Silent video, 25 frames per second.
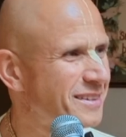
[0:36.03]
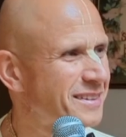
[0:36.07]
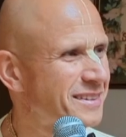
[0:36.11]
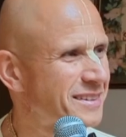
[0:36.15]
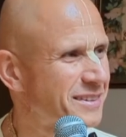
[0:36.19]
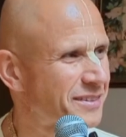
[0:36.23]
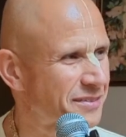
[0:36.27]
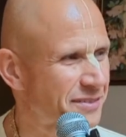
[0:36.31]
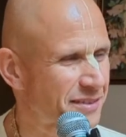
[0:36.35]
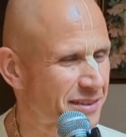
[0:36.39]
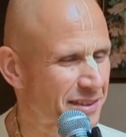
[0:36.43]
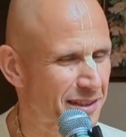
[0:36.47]

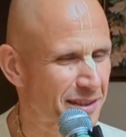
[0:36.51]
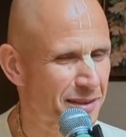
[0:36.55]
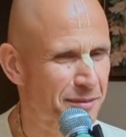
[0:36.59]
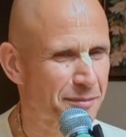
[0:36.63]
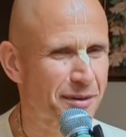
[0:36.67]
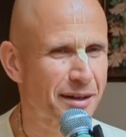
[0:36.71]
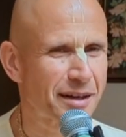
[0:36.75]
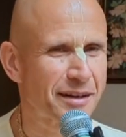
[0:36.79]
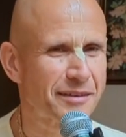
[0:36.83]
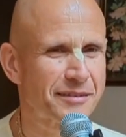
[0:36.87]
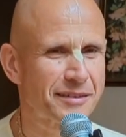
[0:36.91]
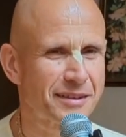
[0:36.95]
Defeating
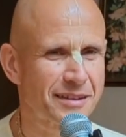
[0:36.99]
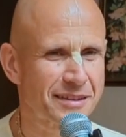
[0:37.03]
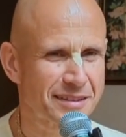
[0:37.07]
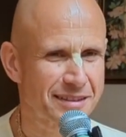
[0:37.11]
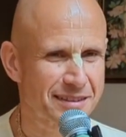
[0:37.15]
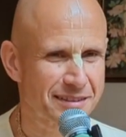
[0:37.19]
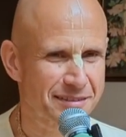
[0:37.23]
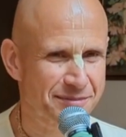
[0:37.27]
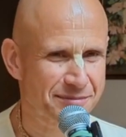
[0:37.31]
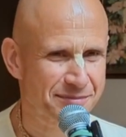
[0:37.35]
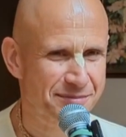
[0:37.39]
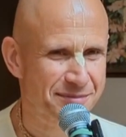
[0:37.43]

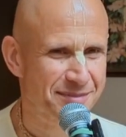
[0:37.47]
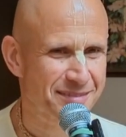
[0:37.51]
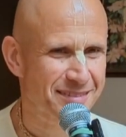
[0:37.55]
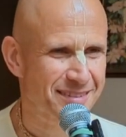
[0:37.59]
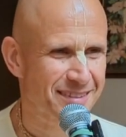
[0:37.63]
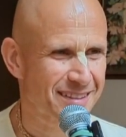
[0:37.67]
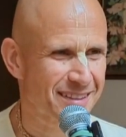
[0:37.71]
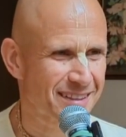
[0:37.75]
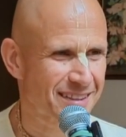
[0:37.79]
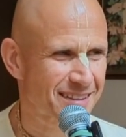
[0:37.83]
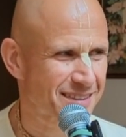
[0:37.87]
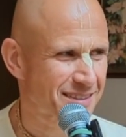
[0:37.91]
Mayavada.
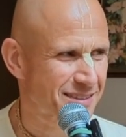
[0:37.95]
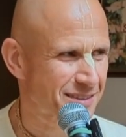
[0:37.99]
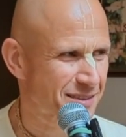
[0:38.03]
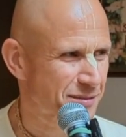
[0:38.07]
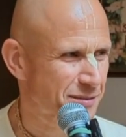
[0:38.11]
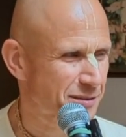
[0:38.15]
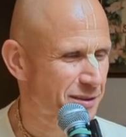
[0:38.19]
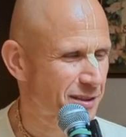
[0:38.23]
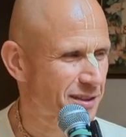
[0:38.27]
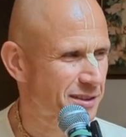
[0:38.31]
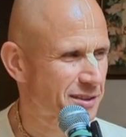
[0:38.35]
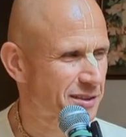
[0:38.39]
Yes.
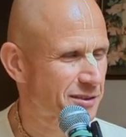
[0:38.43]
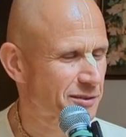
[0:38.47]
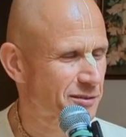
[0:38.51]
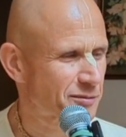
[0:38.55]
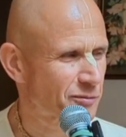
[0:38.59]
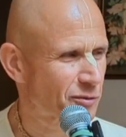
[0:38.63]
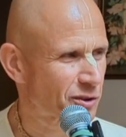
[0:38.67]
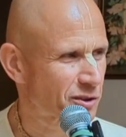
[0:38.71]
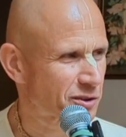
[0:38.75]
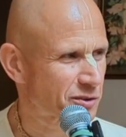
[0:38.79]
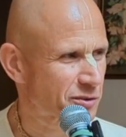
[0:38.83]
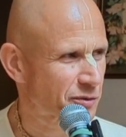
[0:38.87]

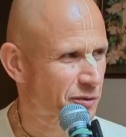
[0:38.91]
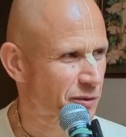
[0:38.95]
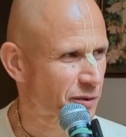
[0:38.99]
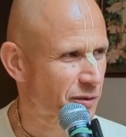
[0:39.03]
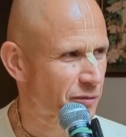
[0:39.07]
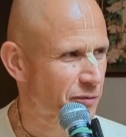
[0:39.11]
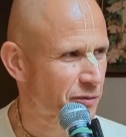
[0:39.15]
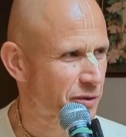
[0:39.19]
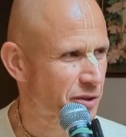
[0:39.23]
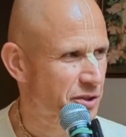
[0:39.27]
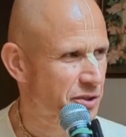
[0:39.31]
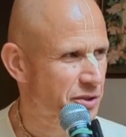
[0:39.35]
Was
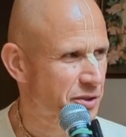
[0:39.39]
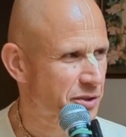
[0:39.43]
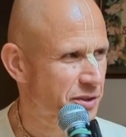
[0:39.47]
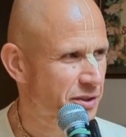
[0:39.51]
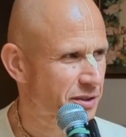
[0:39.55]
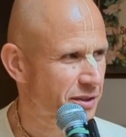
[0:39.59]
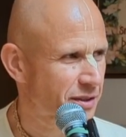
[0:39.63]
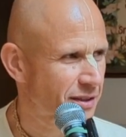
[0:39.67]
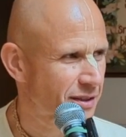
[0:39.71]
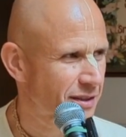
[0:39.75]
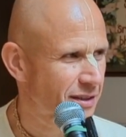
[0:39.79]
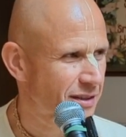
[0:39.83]
from which
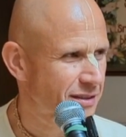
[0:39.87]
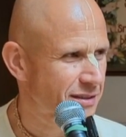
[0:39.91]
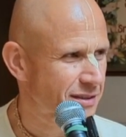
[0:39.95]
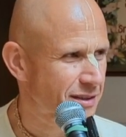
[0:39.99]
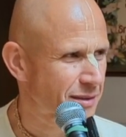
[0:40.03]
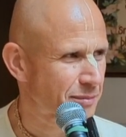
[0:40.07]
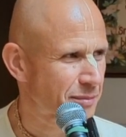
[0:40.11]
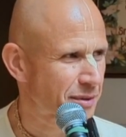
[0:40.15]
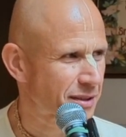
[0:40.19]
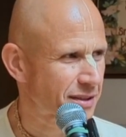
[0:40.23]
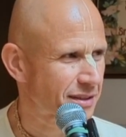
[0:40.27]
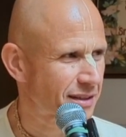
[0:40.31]

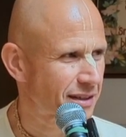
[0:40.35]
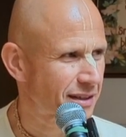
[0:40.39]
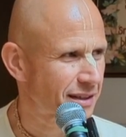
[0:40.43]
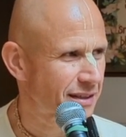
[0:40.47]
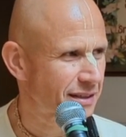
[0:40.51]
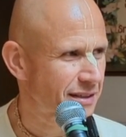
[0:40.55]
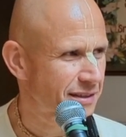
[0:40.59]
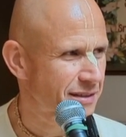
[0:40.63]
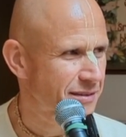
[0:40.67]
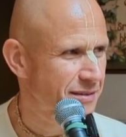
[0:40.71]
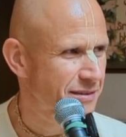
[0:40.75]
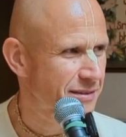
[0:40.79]

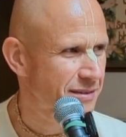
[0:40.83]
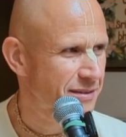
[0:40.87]
sampradaya?